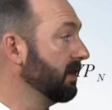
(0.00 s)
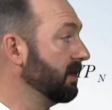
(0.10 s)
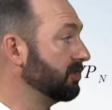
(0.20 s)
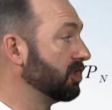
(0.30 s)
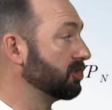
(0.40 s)

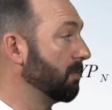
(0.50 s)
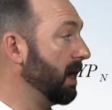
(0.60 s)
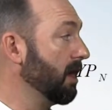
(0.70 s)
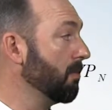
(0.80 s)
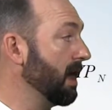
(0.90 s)
is just the
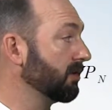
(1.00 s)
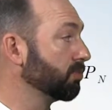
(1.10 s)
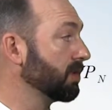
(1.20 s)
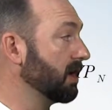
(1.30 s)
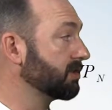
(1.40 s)
biomass
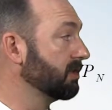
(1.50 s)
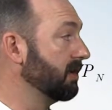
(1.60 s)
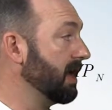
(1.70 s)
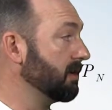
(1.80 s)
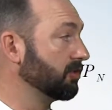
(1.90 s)
production to date,